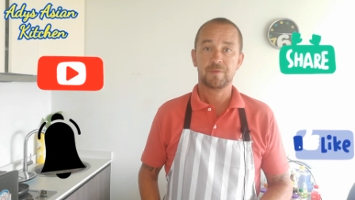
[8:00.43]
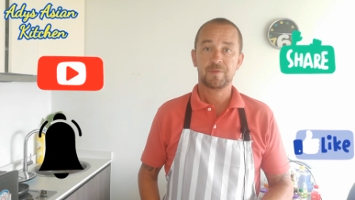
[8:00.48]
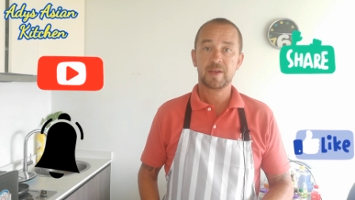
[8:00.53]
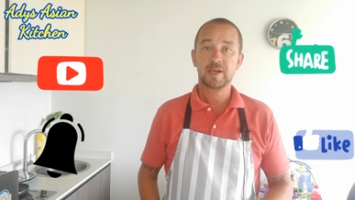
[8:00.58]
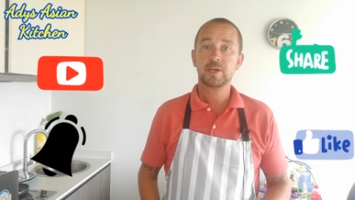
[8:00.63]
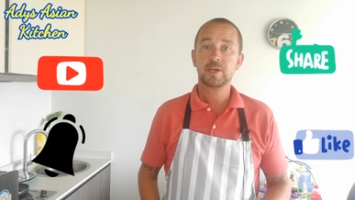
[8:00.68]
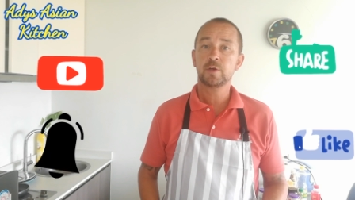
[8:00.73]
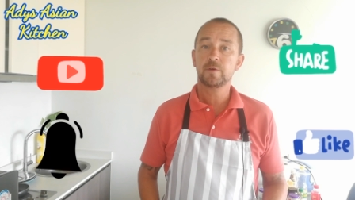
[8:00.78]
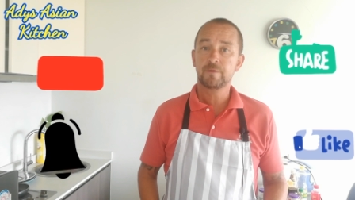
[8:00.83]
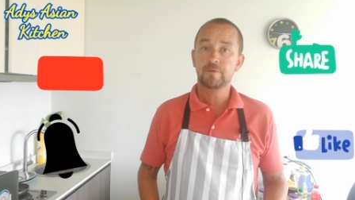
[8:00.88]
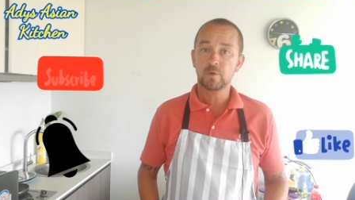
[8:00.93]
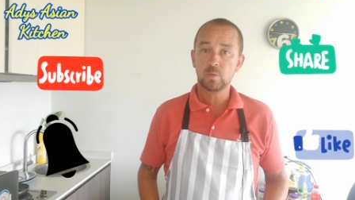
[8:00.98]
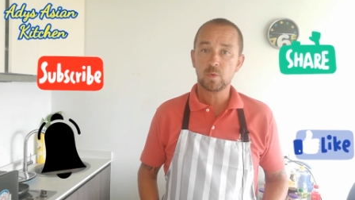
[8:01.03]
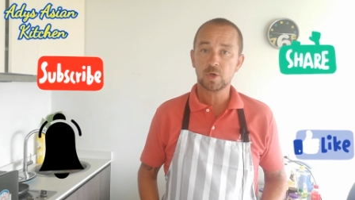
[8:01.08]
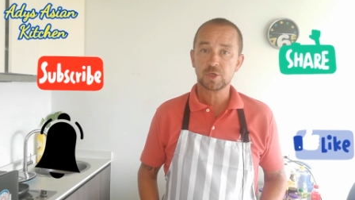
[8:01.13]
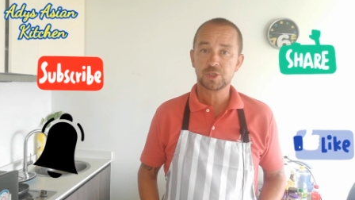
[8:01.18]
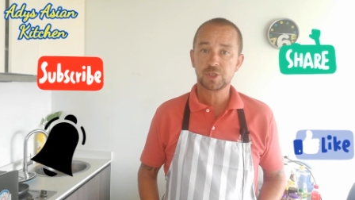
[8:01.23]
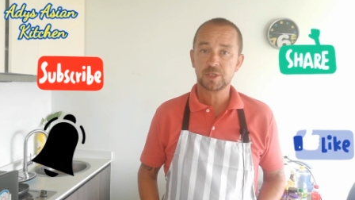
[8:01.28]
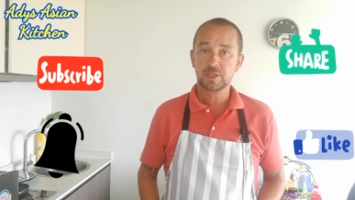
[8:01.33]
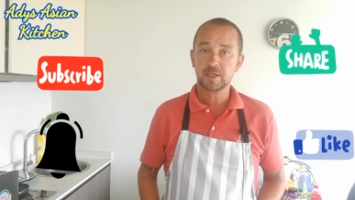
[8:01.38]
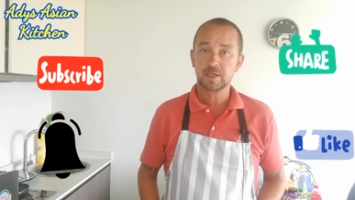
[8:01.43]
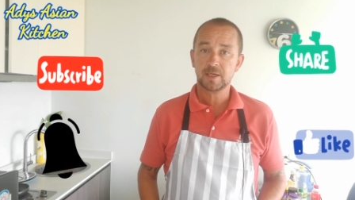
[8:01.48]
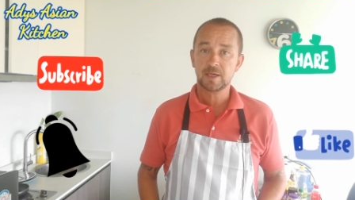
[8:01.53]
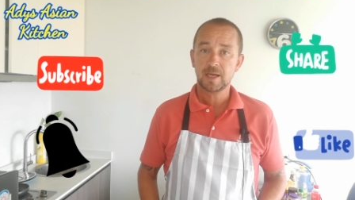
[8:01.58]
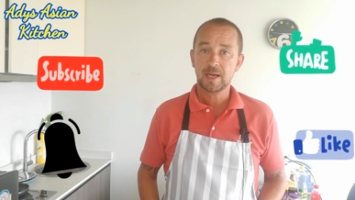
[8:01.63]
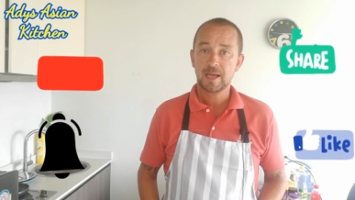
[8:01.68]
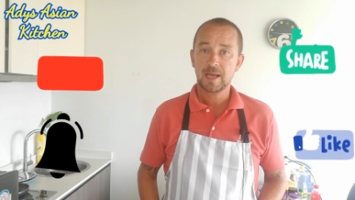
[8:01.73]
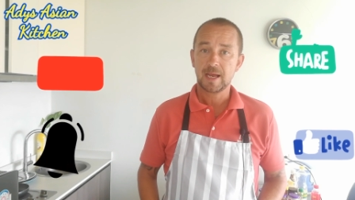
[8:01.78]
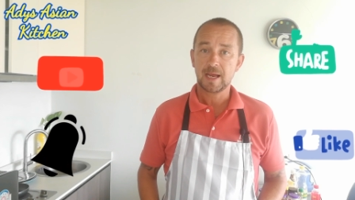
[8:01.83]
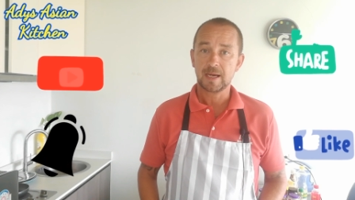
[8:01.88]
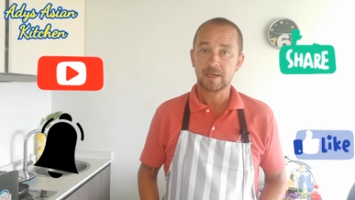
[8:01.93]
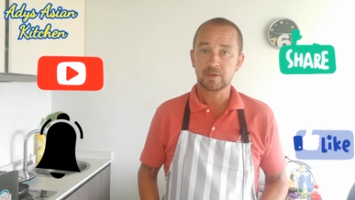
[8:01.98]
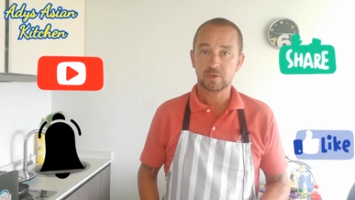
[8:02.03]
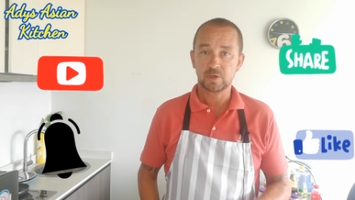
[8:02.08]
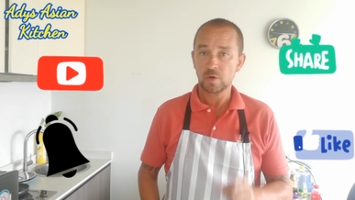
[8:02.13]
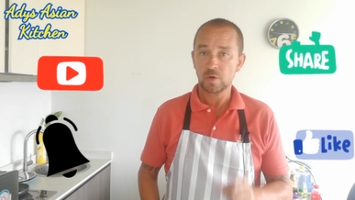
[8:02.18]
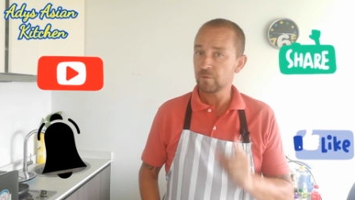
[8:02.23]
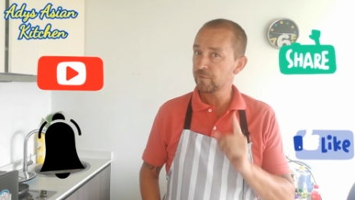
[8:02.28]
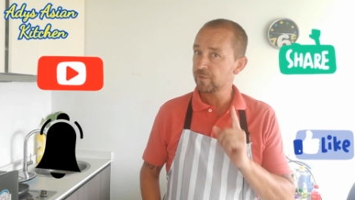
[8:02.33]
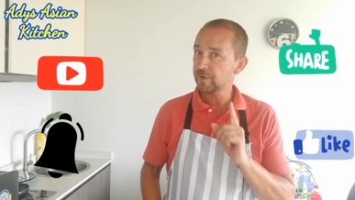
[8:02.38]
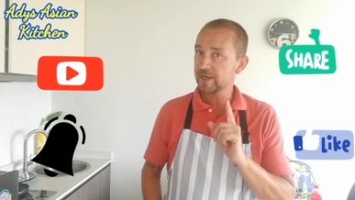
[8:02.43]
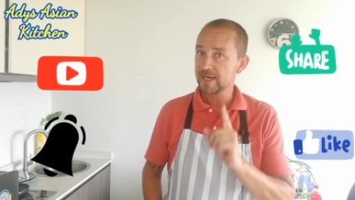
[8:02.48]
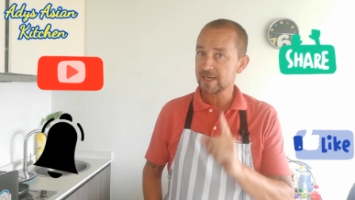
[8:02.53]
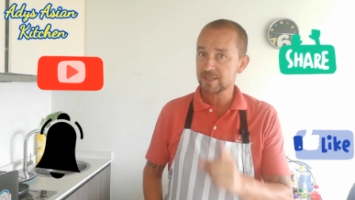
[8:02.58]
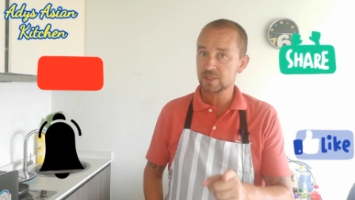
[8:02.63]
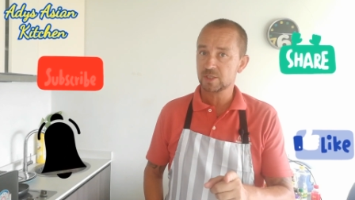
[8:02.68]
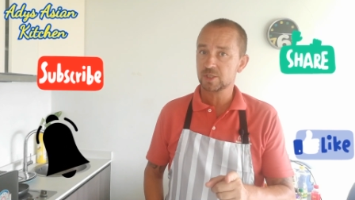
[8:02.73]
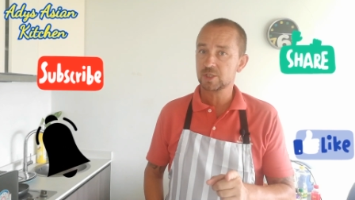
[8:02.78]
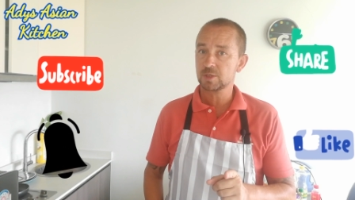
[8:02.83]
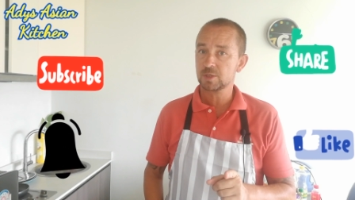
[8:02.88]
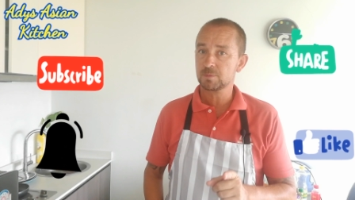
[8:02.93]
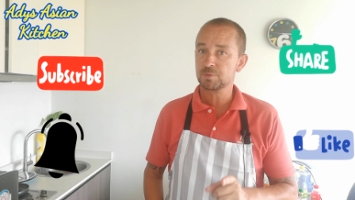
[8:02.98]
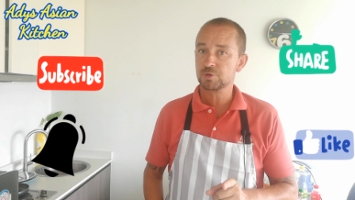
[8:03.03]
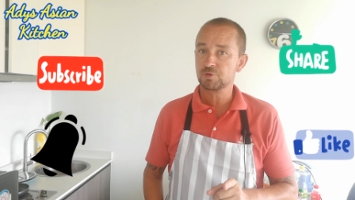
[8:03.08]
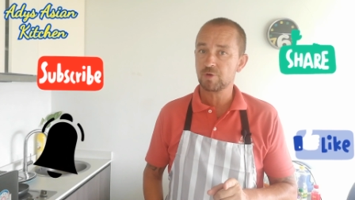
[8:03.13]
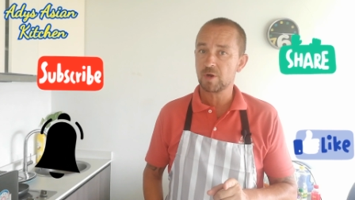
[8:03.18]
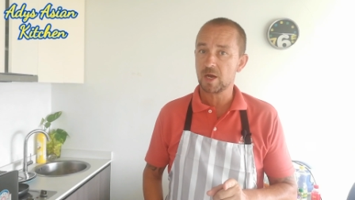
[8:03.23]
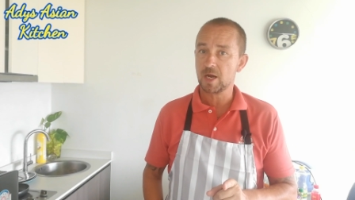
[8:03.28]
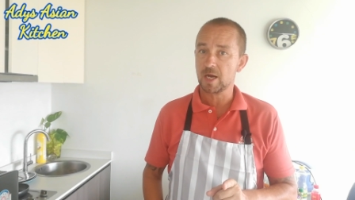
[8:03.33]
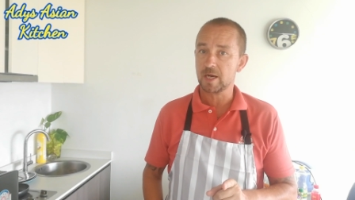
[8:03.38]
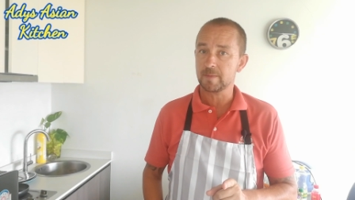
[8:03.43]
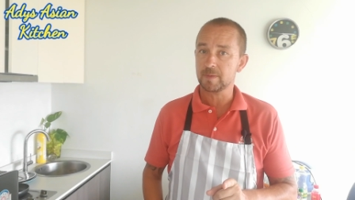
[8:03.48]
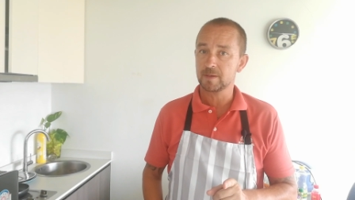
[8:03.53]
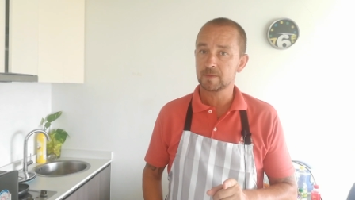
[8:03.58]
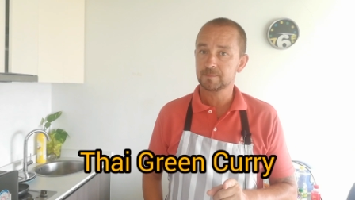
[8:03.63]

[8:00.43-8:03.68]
thank you for watching, and don't forget to subscribe.